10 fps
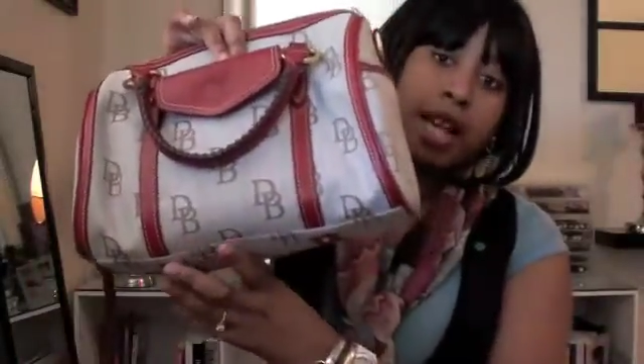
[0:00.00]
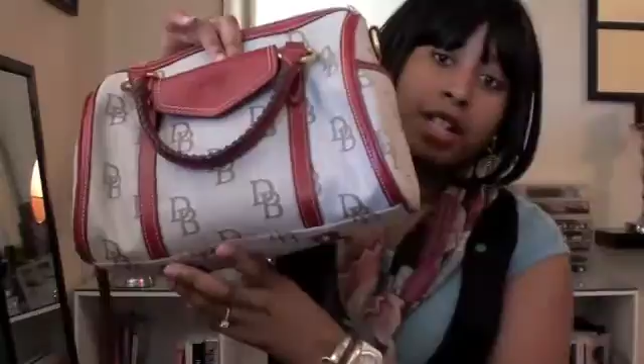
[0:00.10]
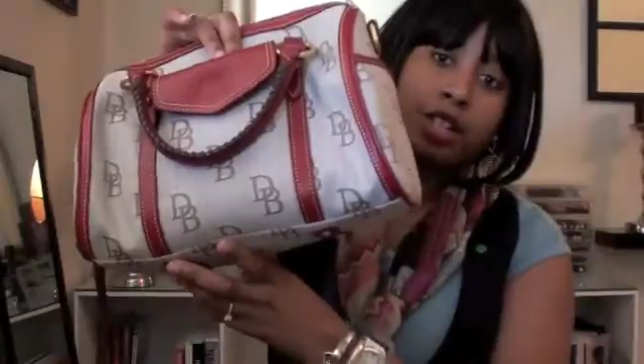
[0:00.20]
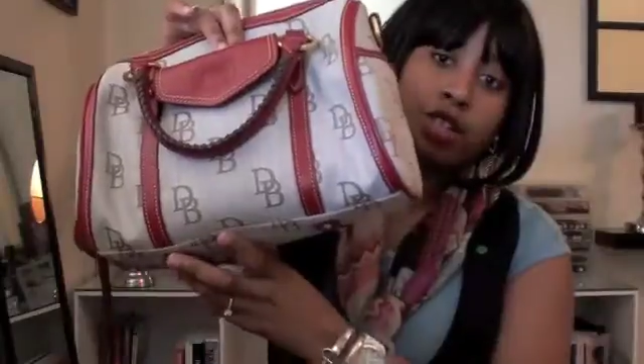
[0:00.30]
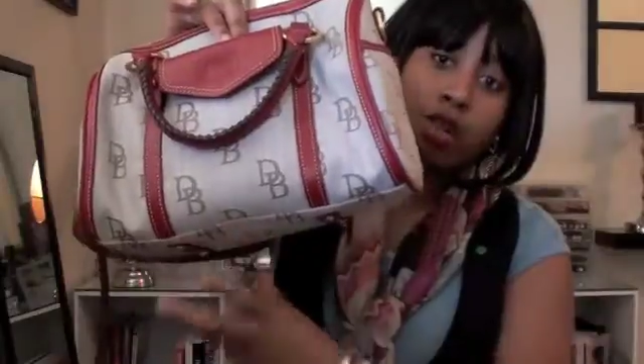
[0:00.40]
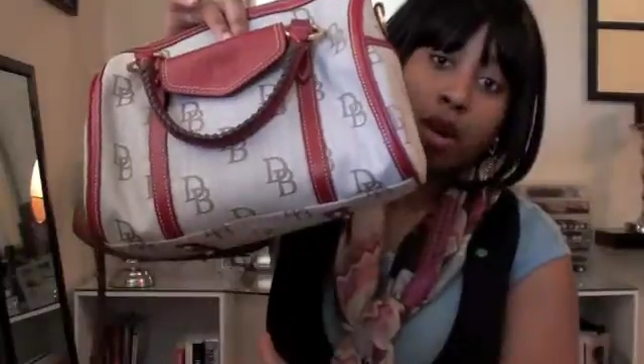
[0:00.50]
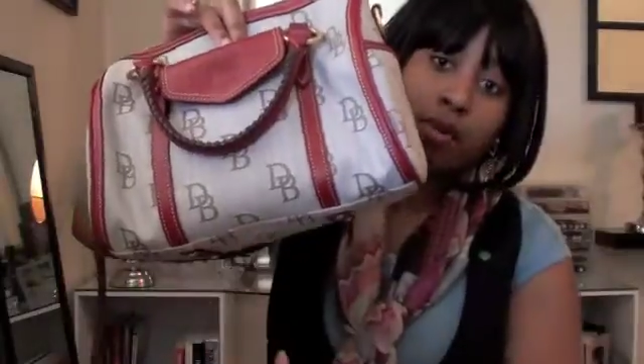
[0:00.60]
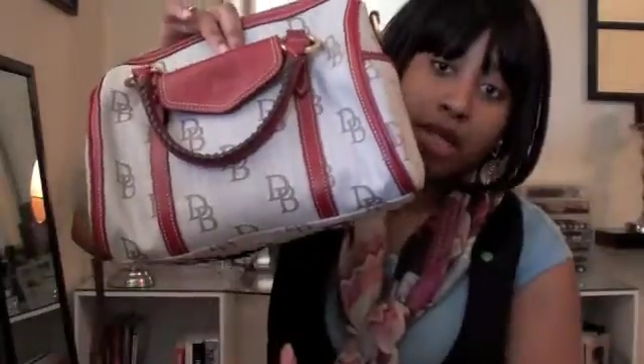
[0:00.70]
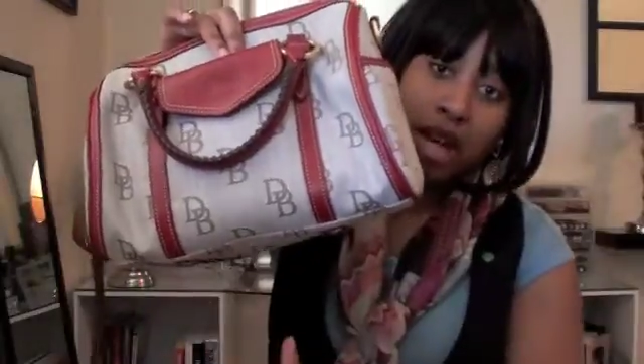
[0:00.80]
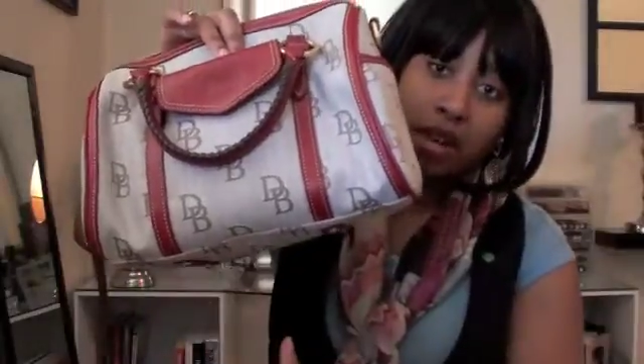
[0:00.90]
kind of
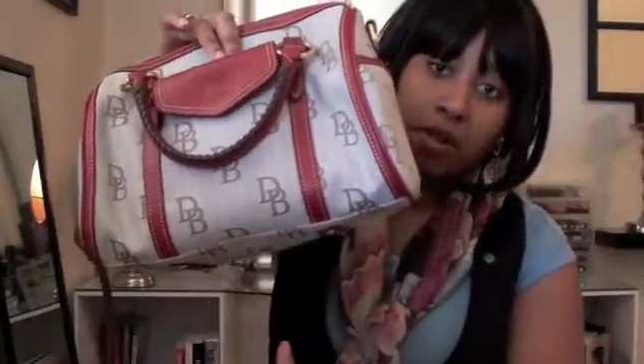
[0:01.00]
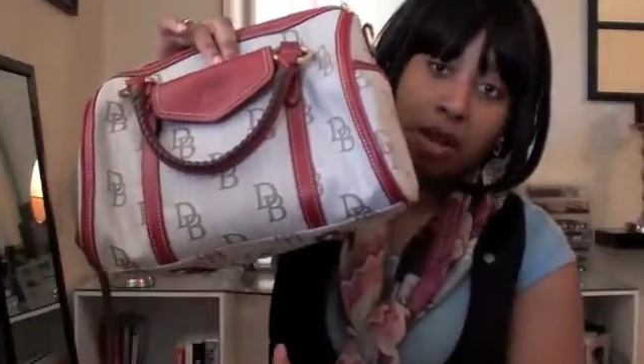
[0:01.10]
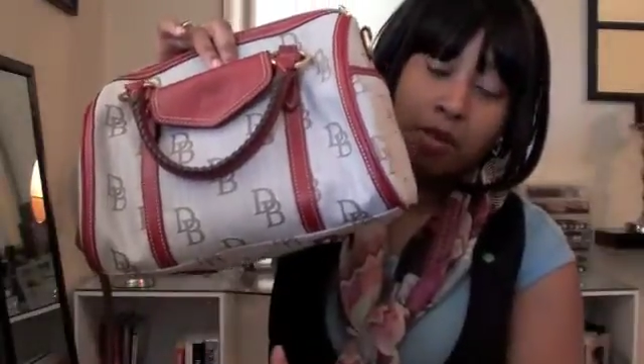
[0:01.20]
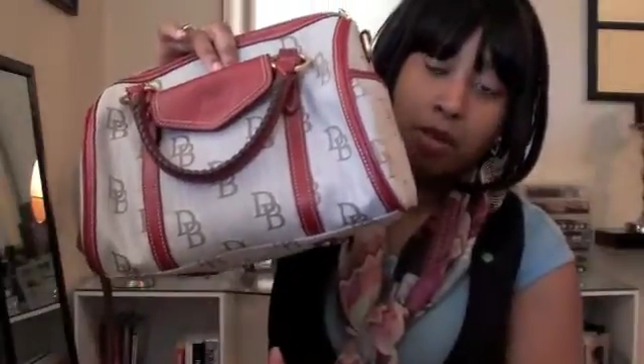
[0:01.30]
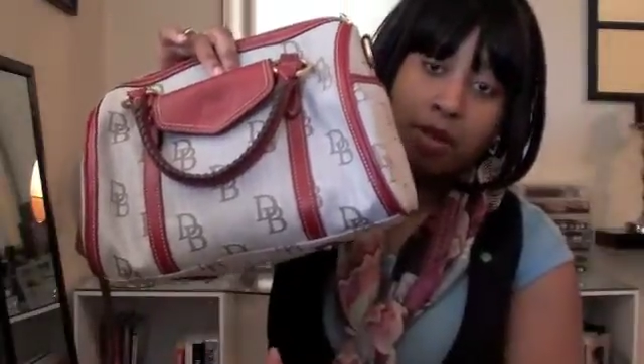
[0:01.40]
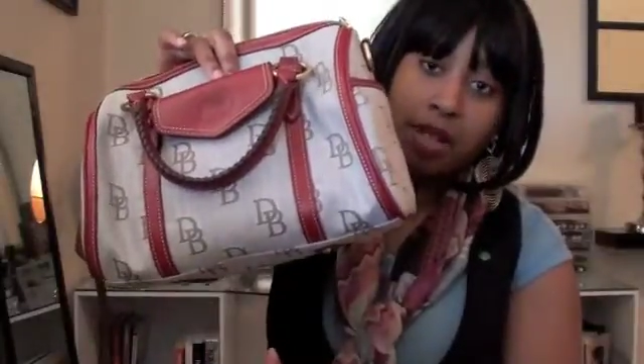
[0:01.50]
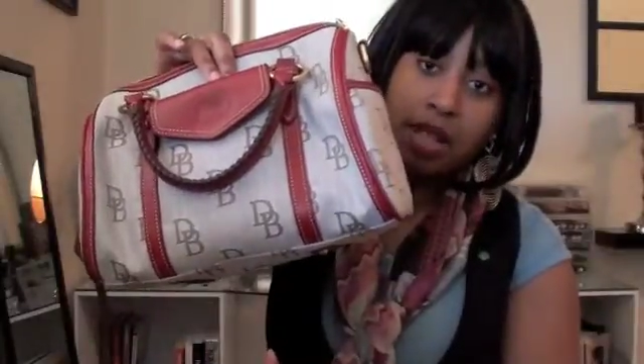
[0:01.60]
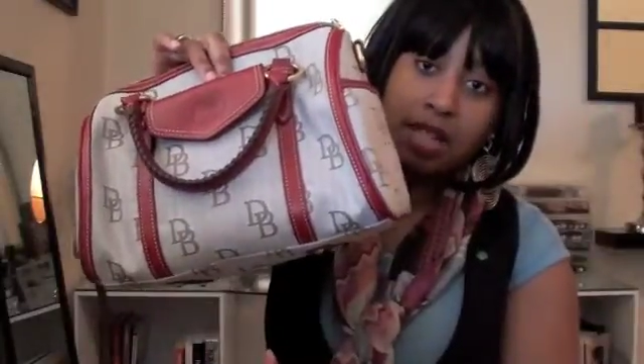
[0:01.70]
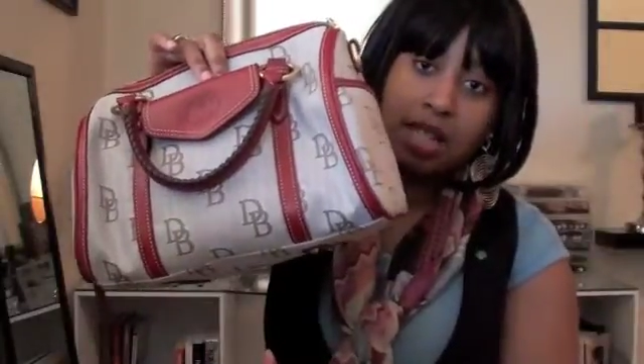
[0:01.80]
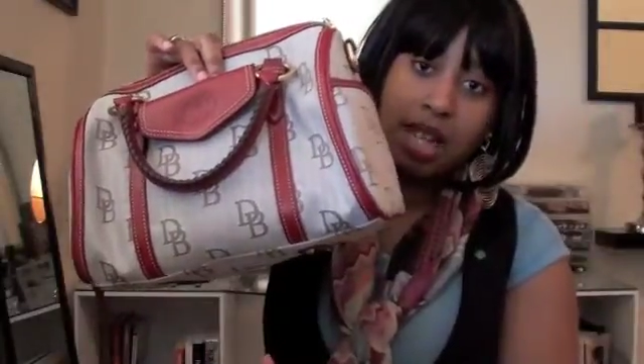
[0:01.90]
drops out. I'm hoping that
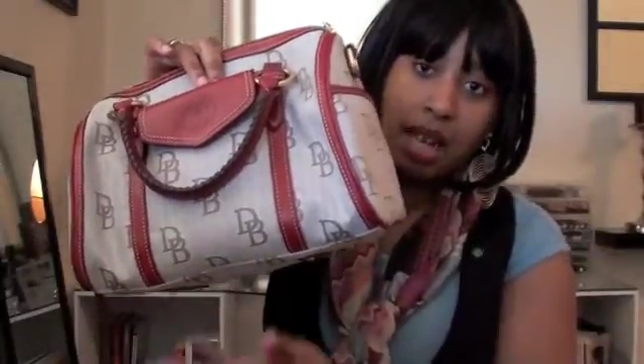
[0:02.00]
doesn't